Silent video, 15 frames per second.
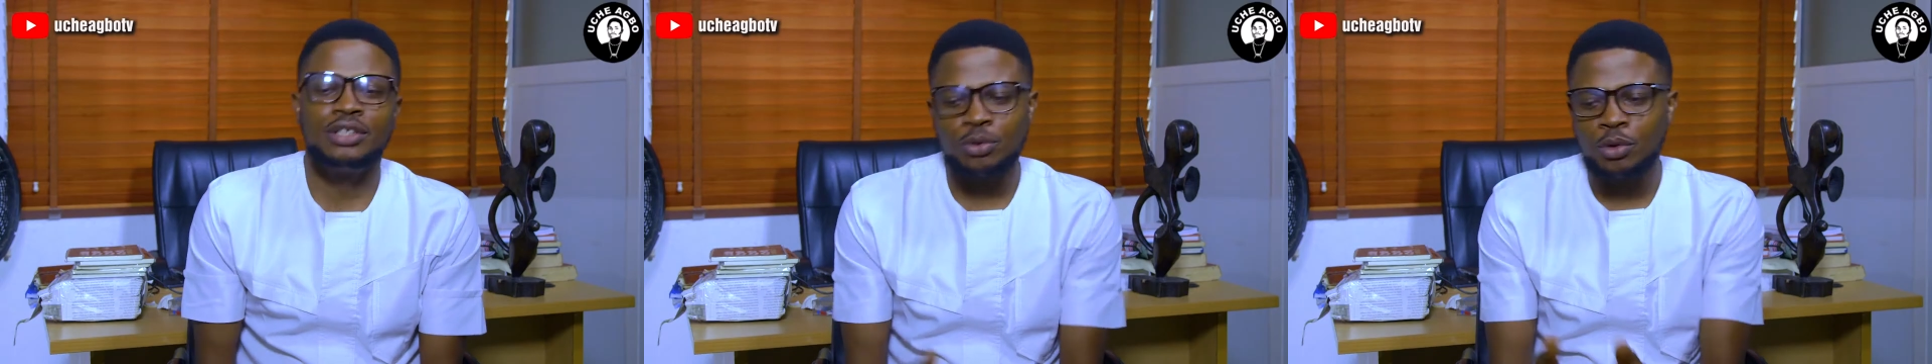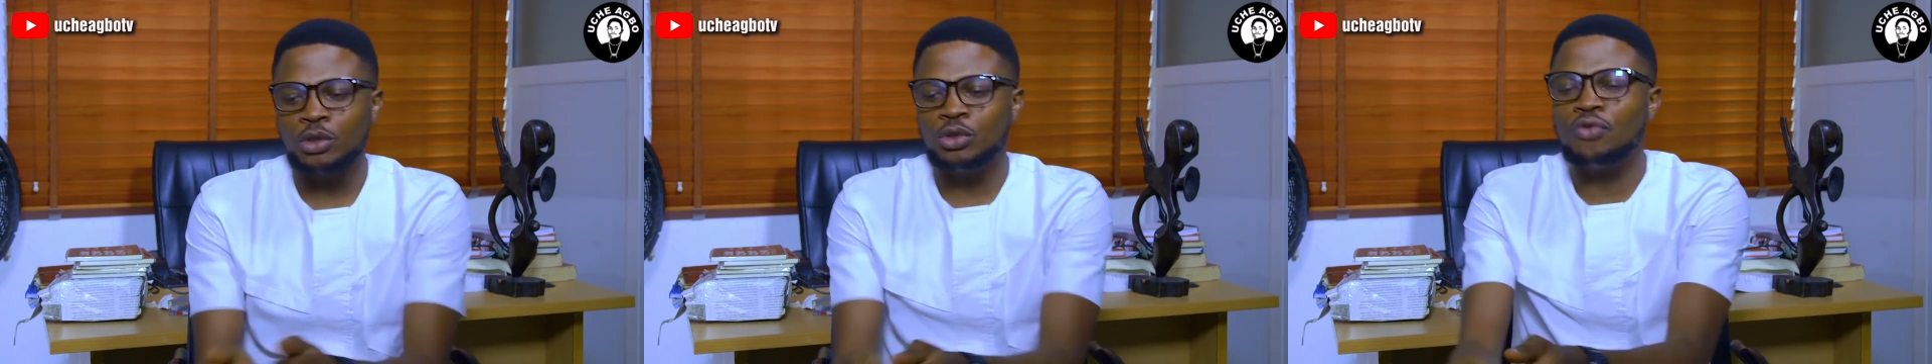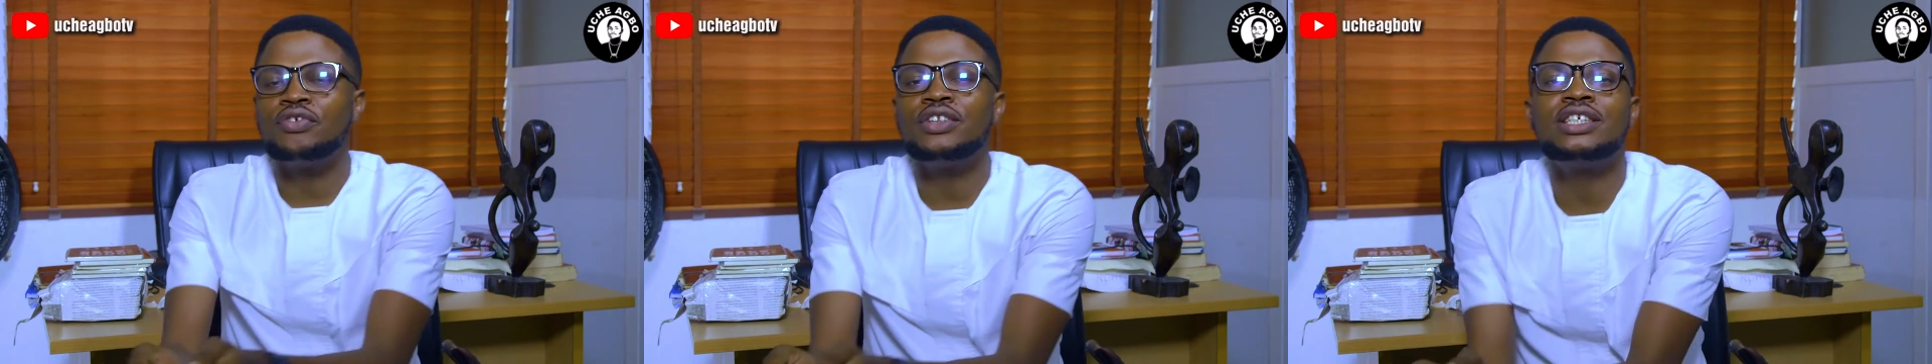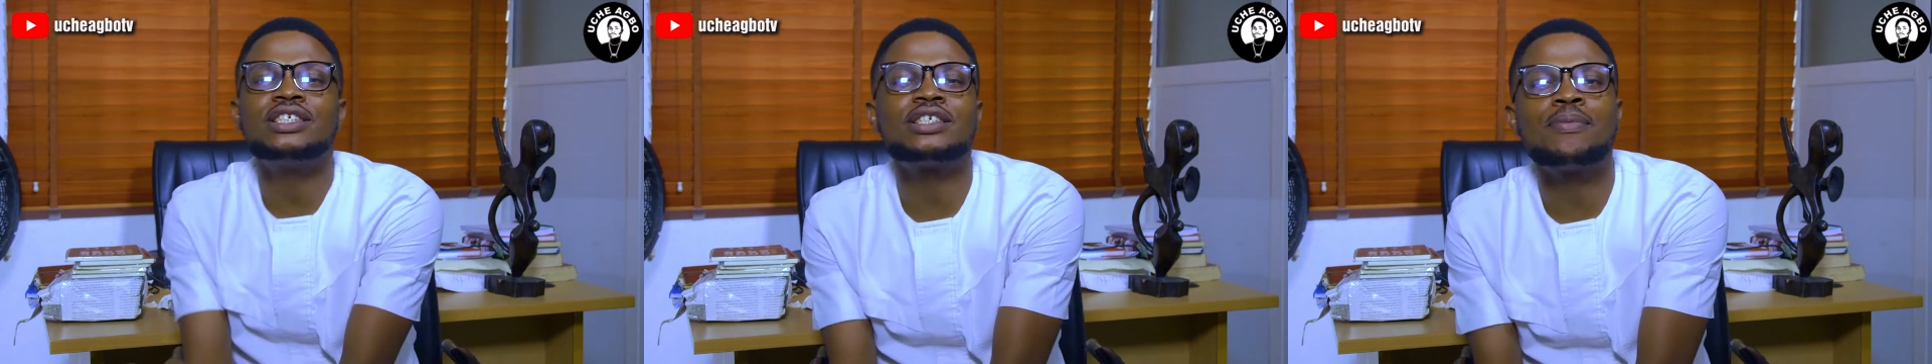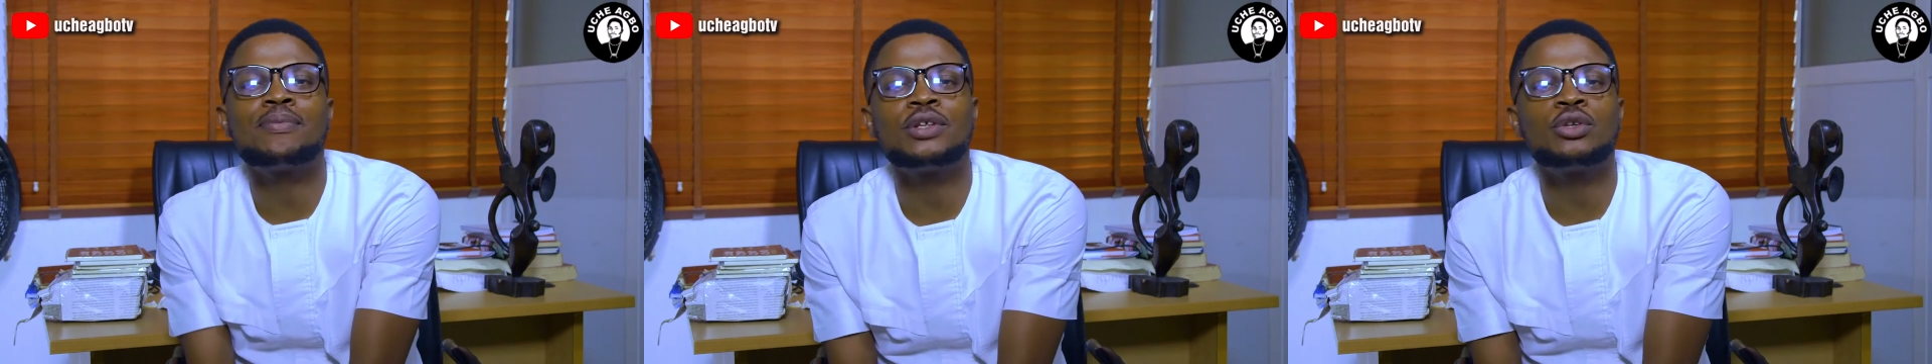they want to finish
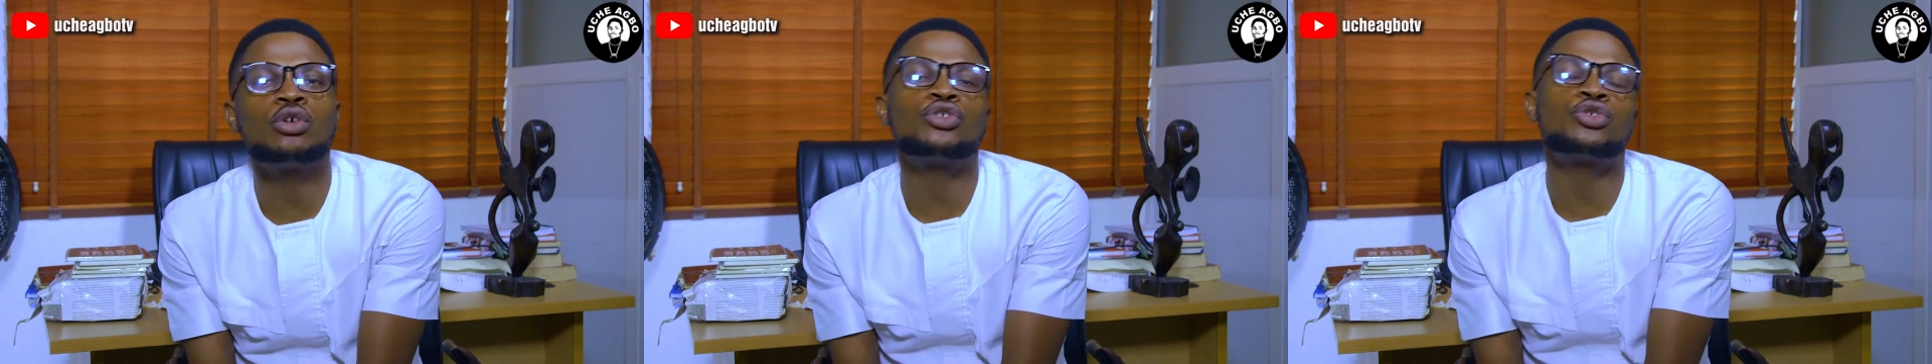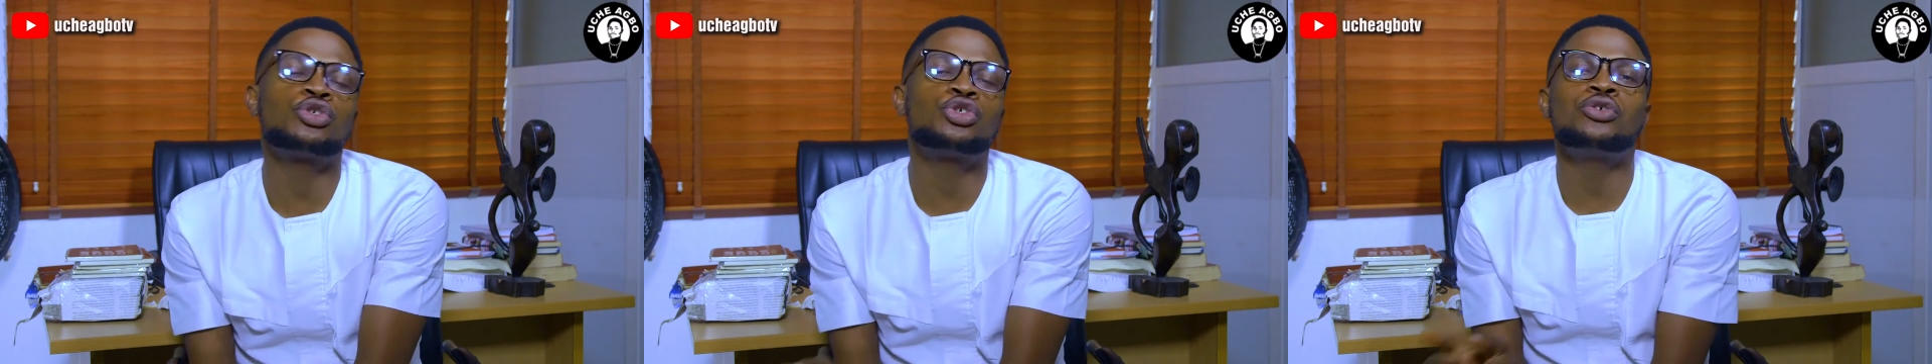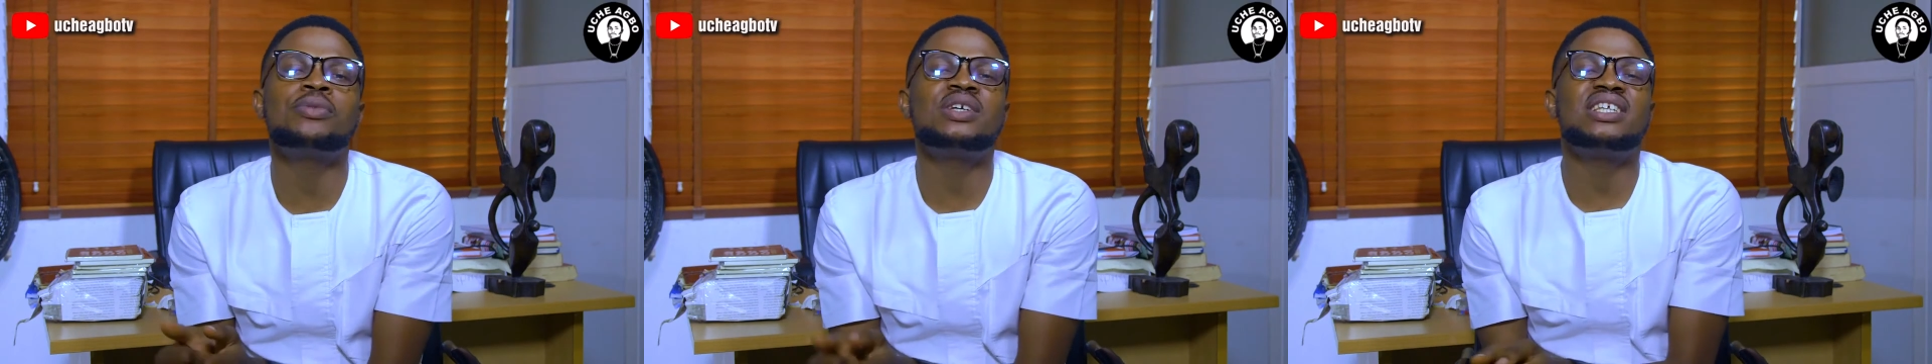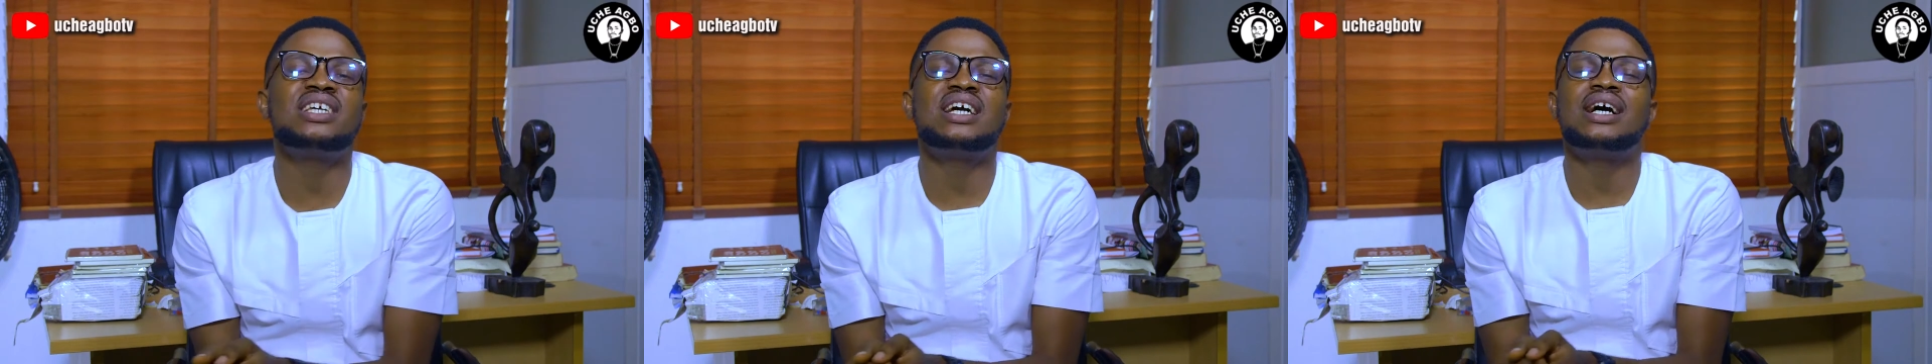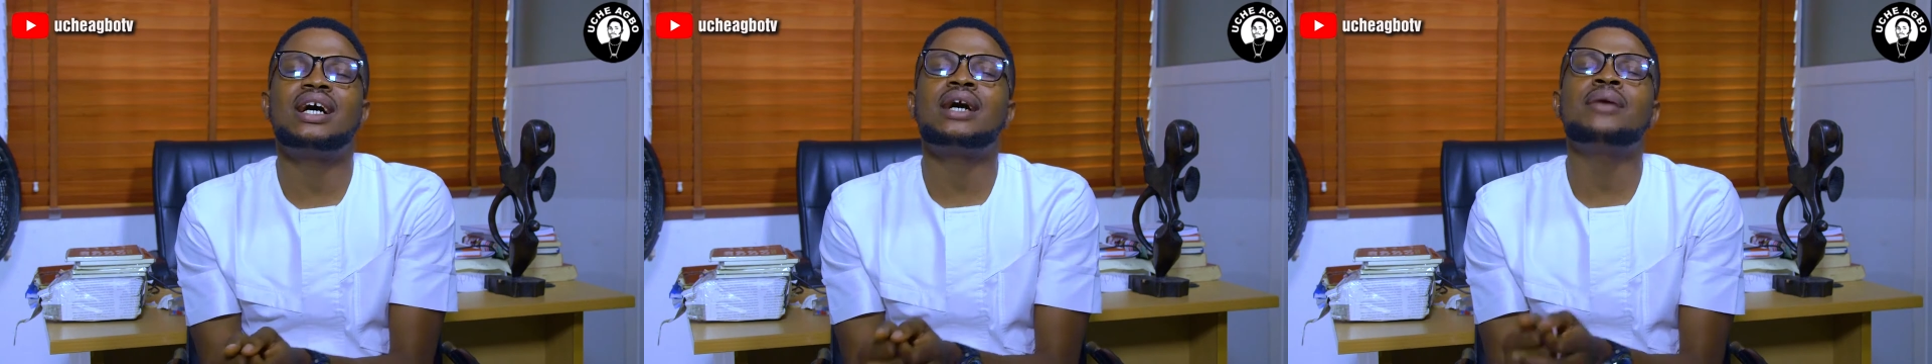something on social
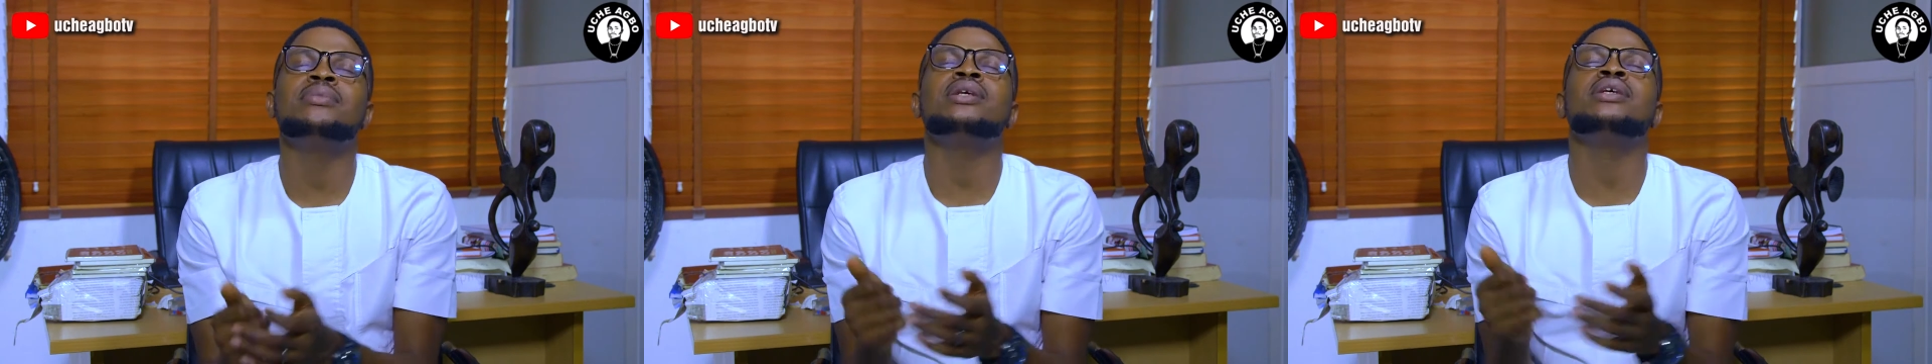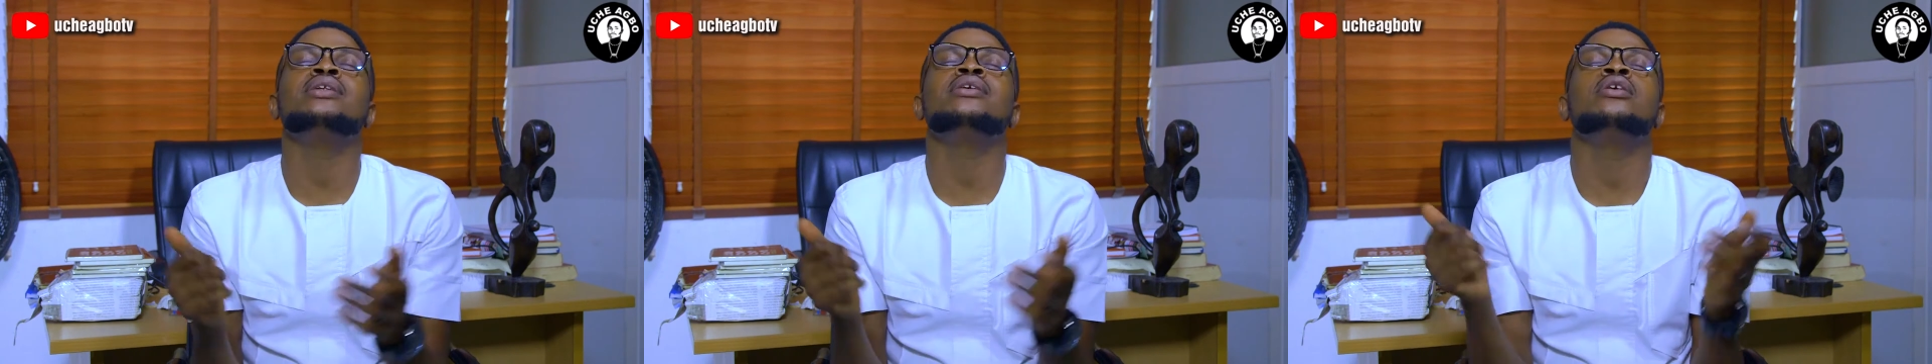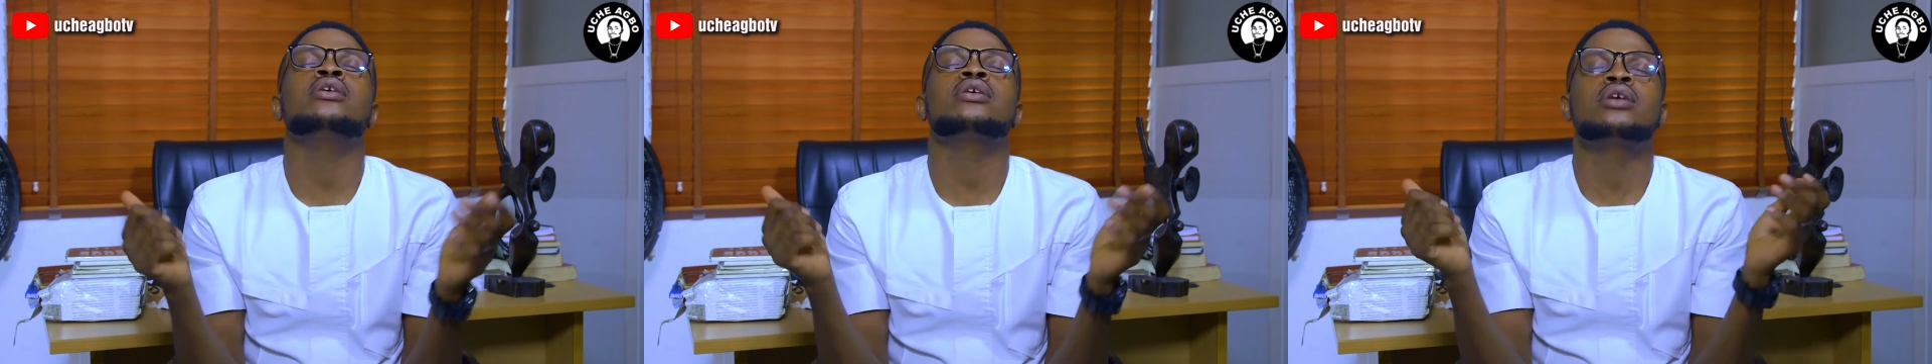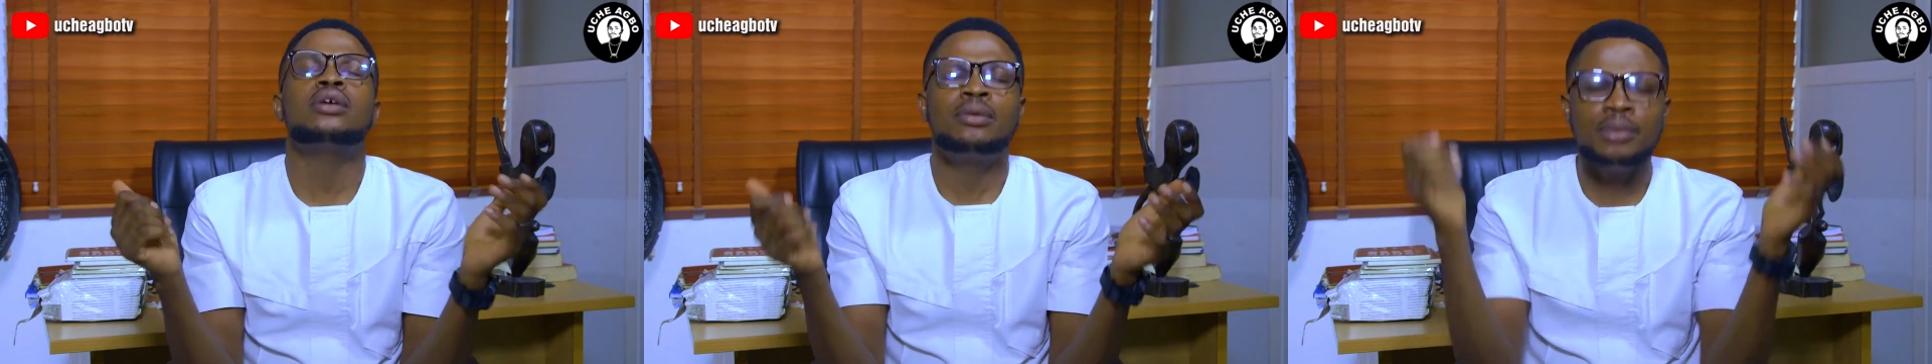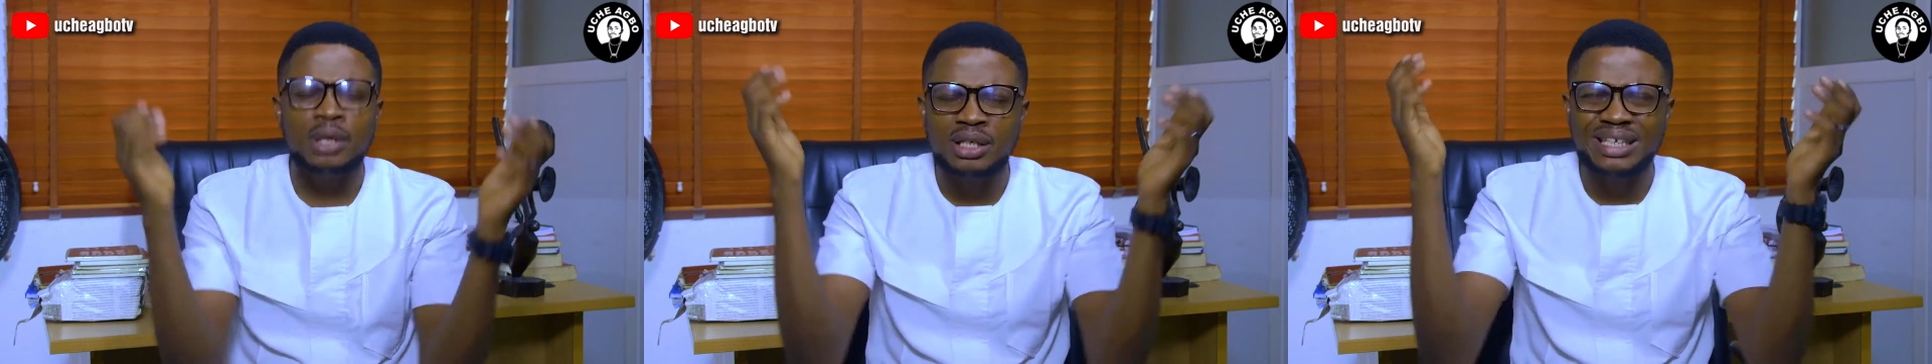media. I mean, oh,
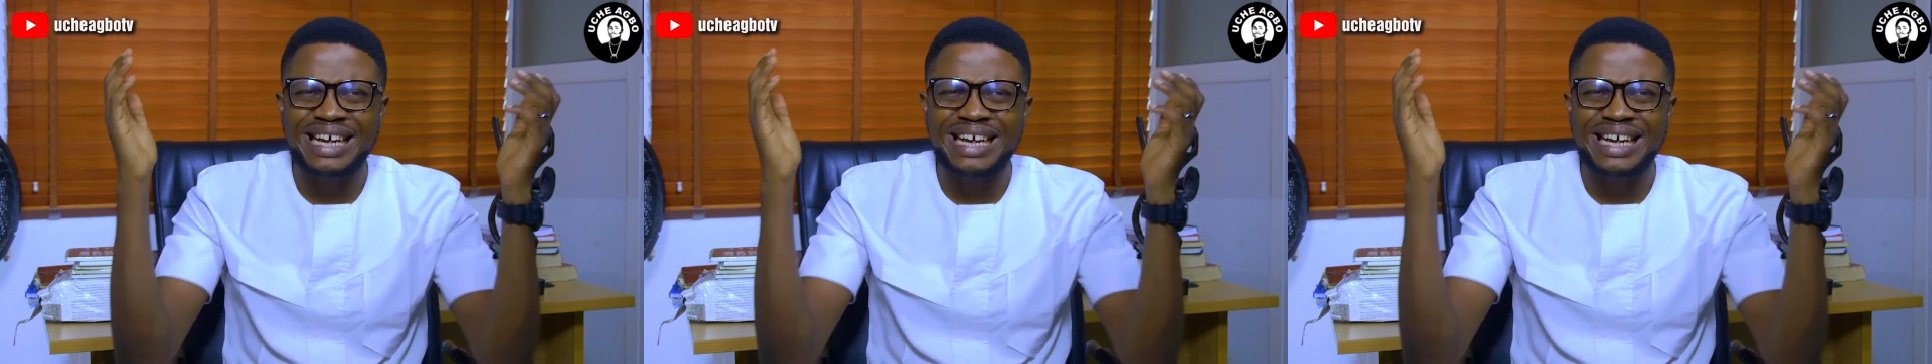come on.